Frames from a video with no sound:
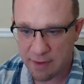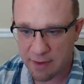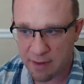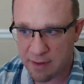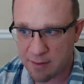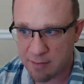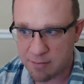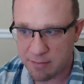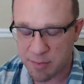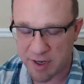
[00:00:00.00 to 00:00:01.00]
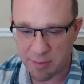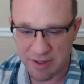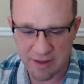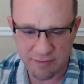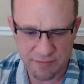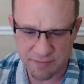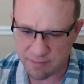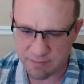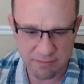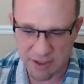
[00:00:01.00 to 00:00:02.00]
But I believe,
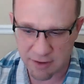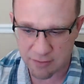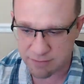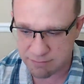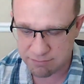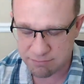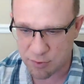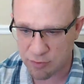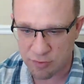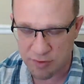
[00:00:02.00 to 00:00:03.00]
Google